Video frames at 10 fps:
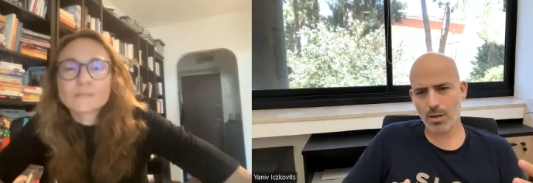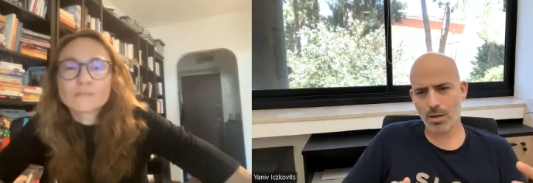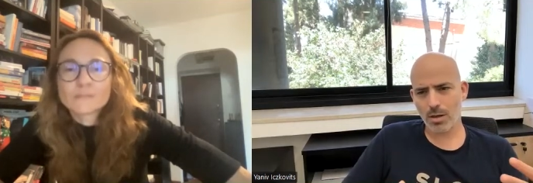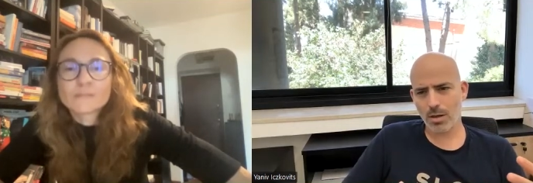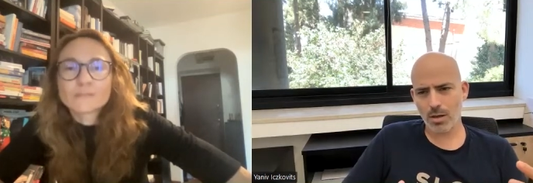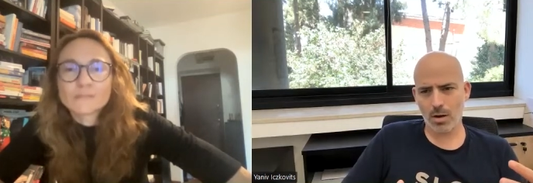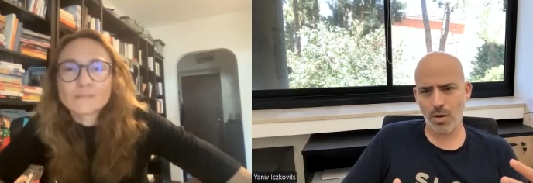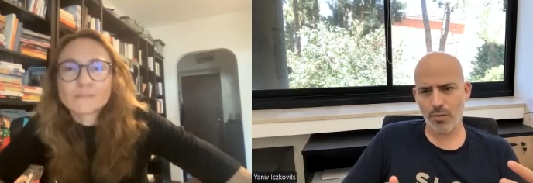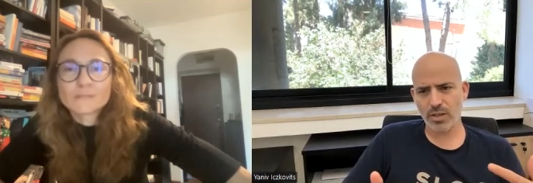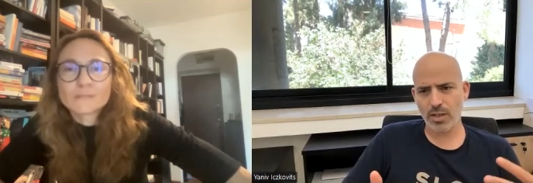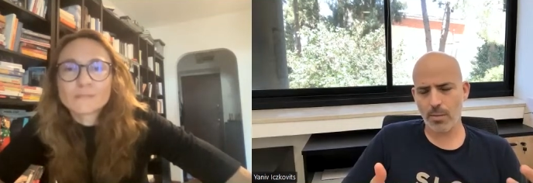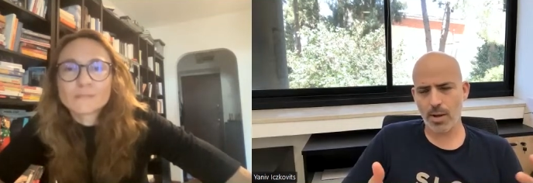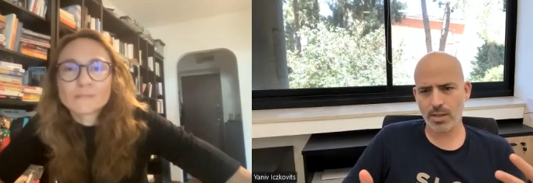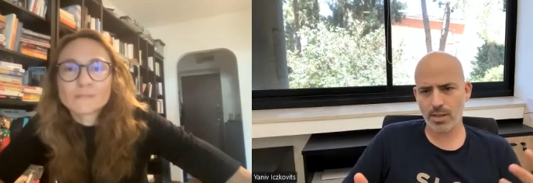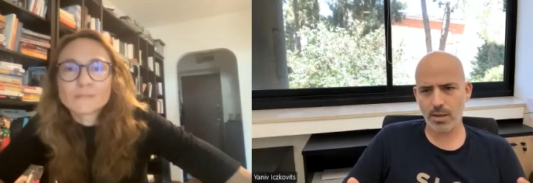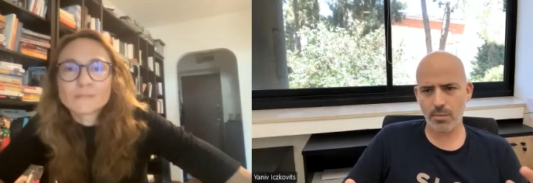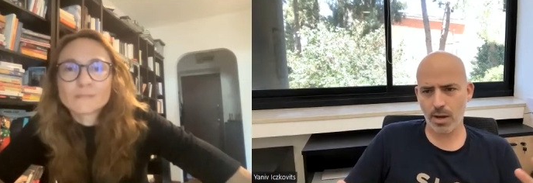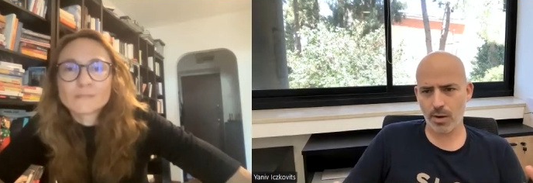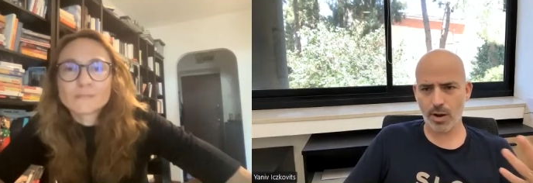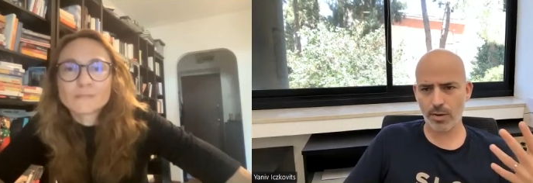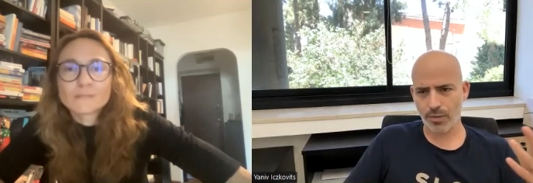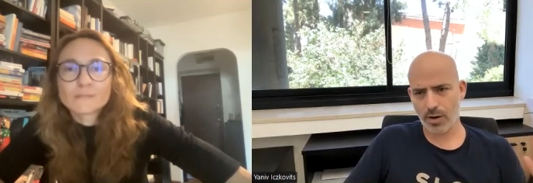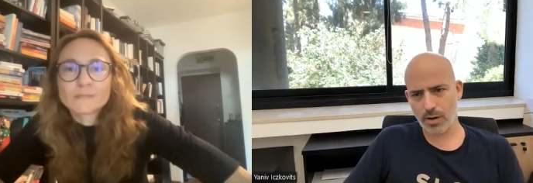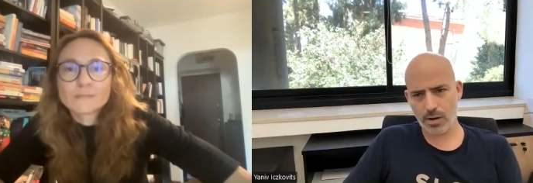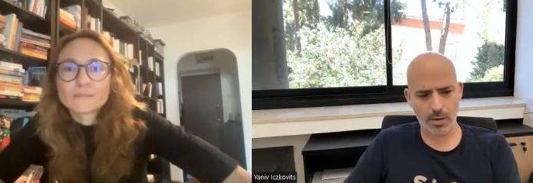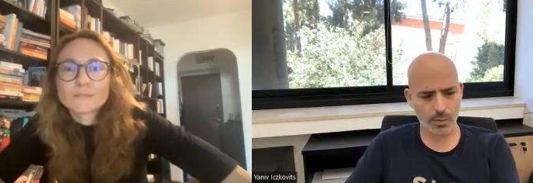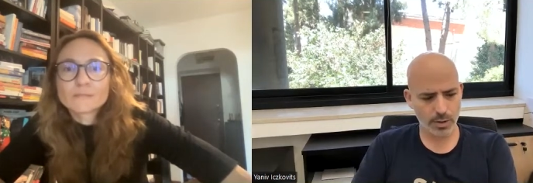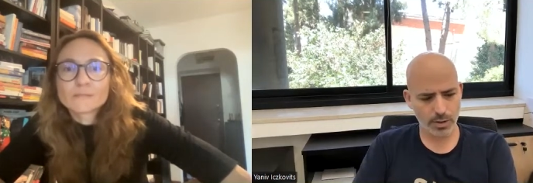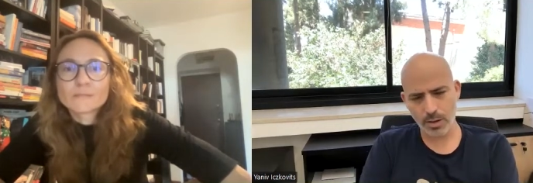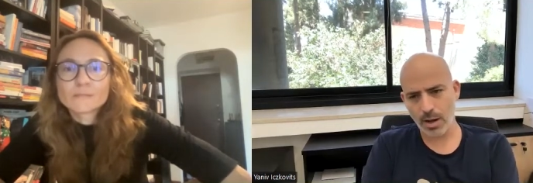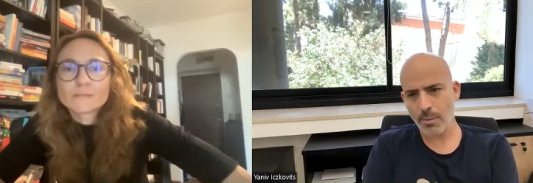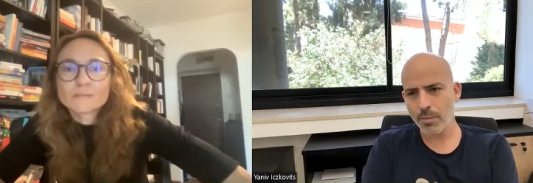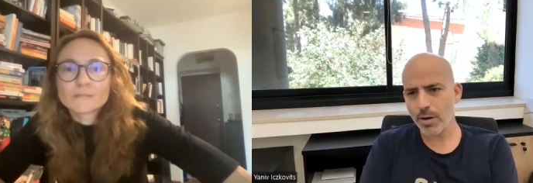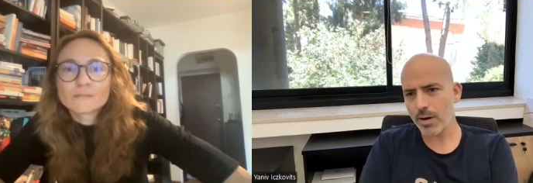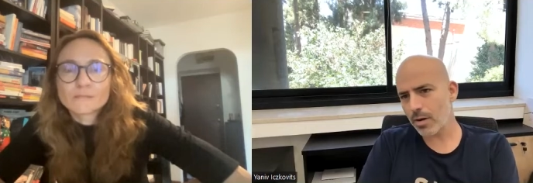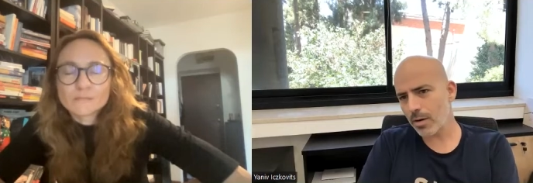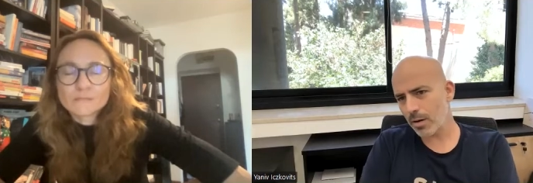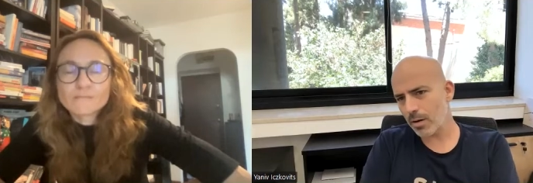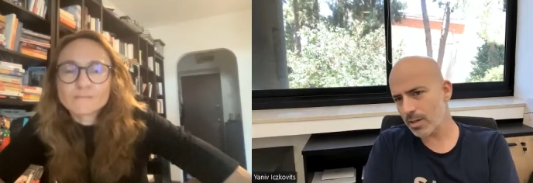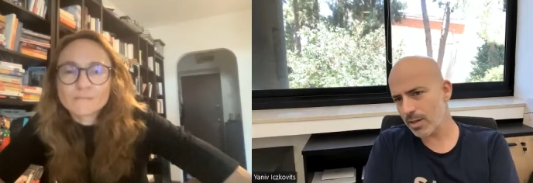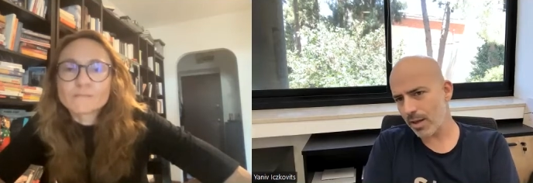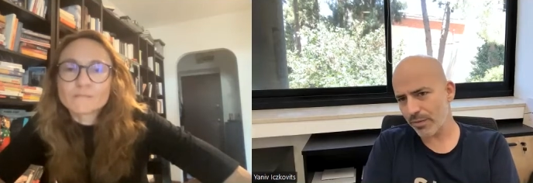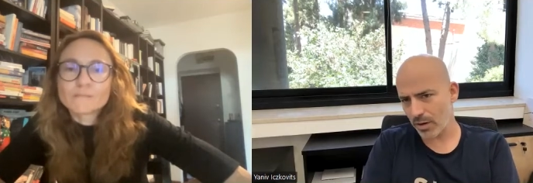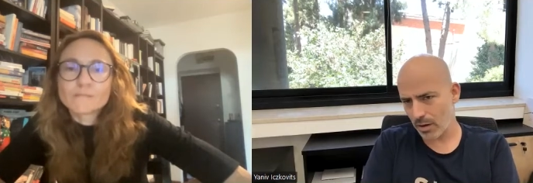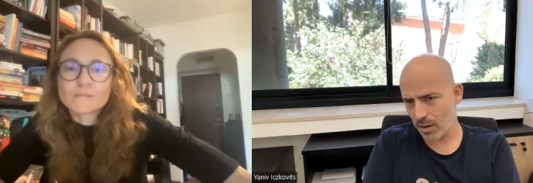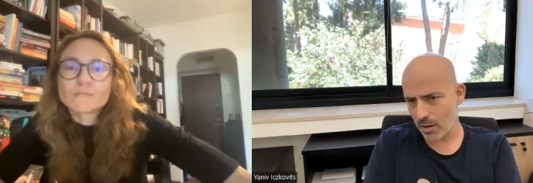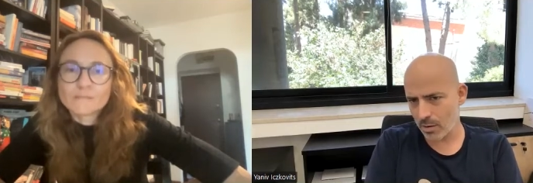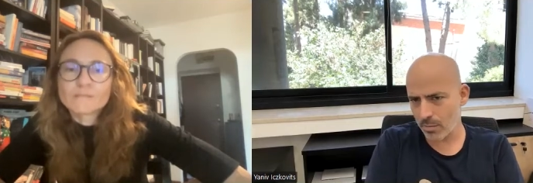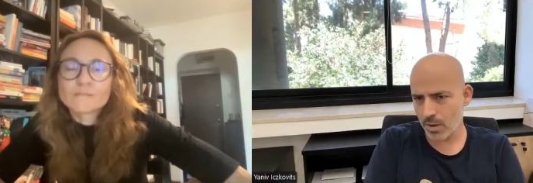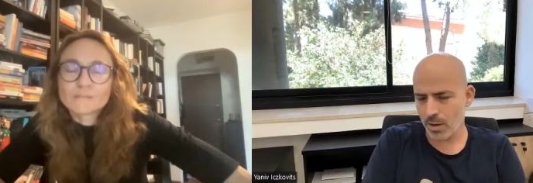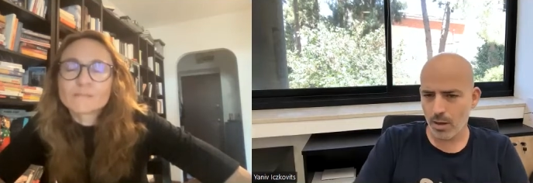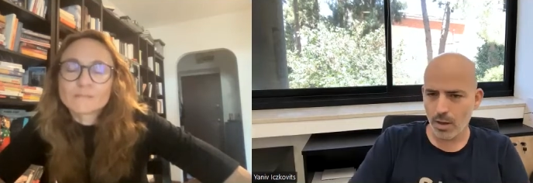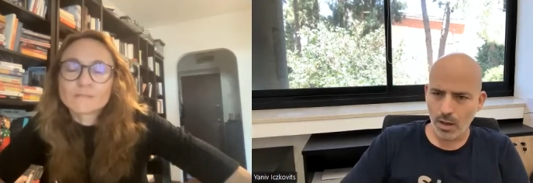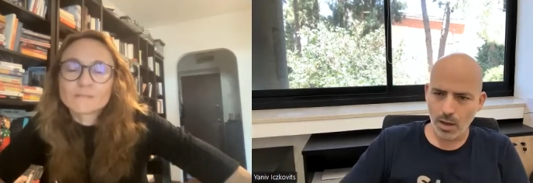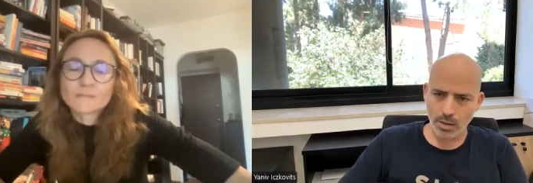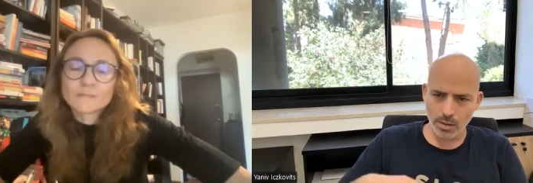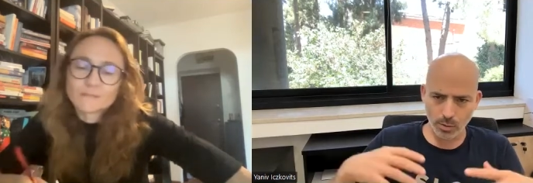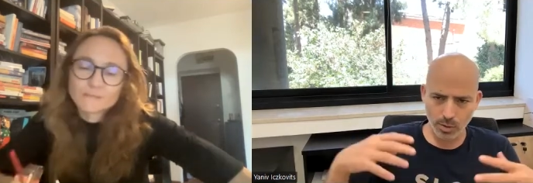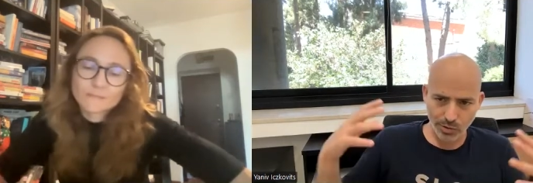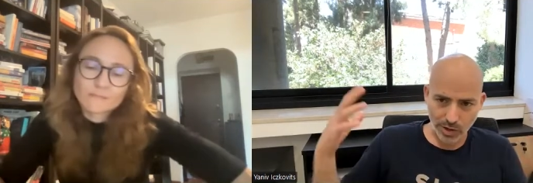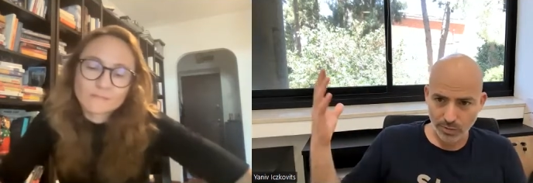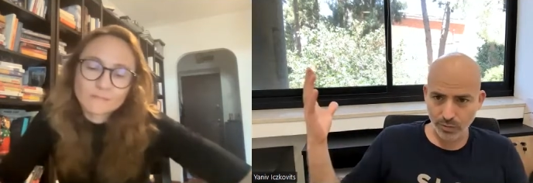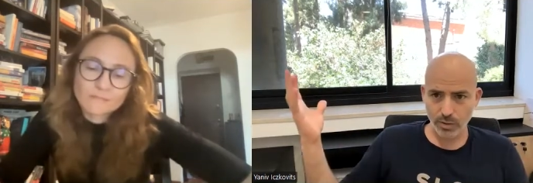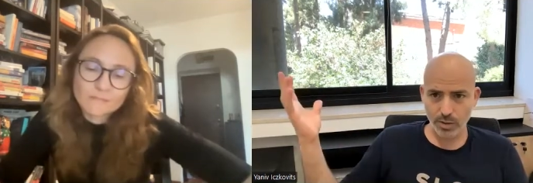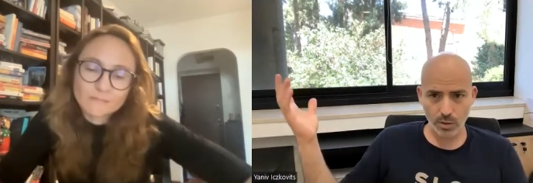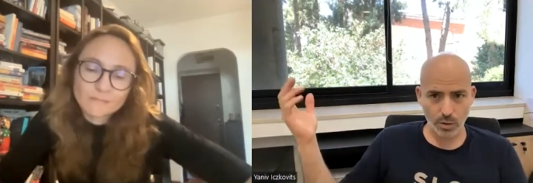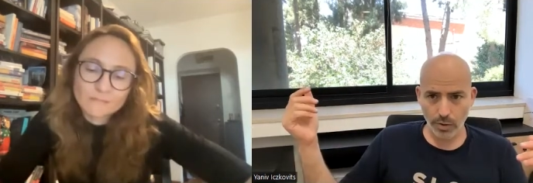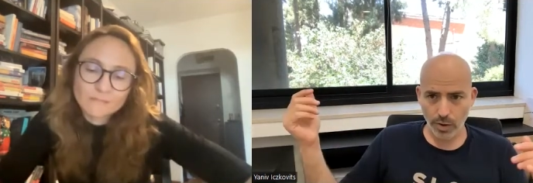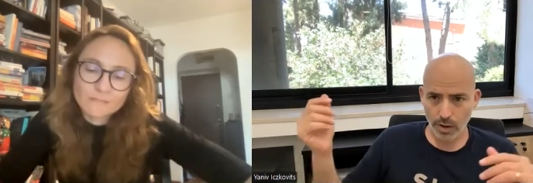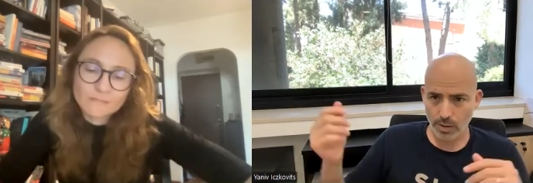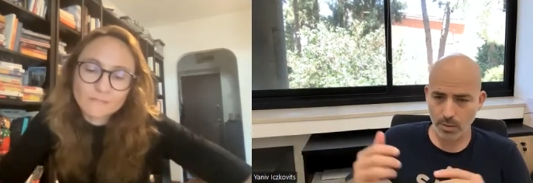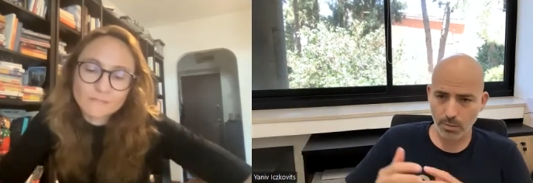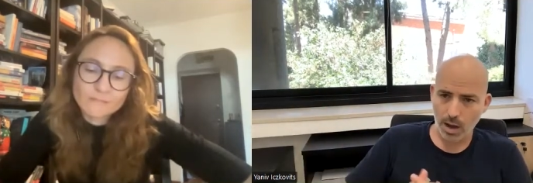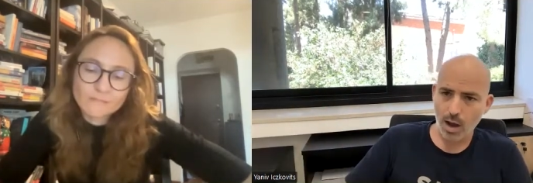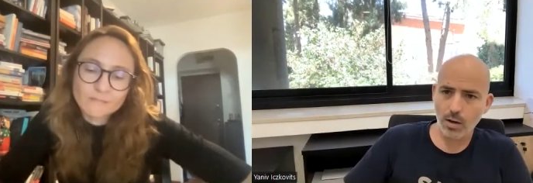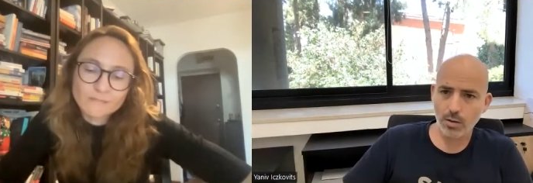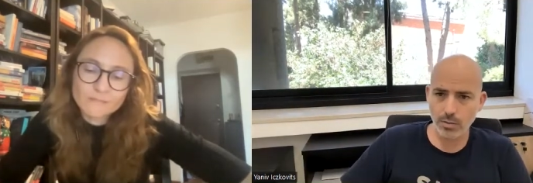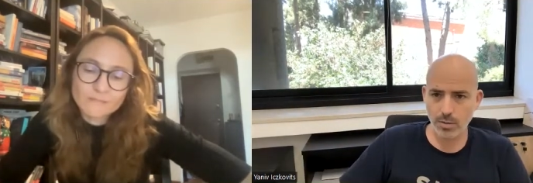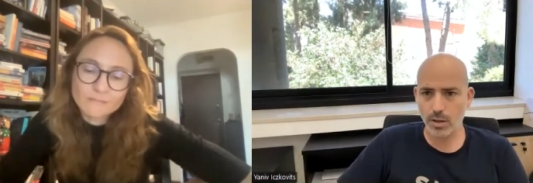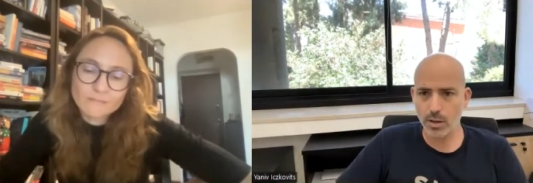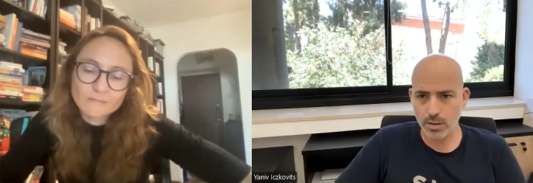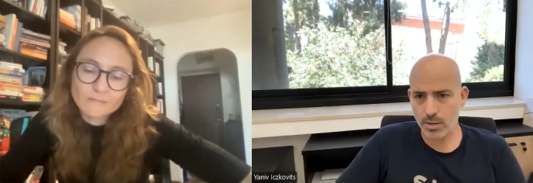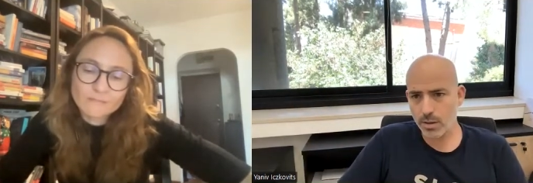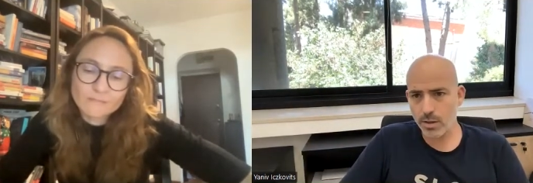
Speaker 1: uh, you know, every time I see my grandfather with a number on his left arm and those dreadful stories about Eastern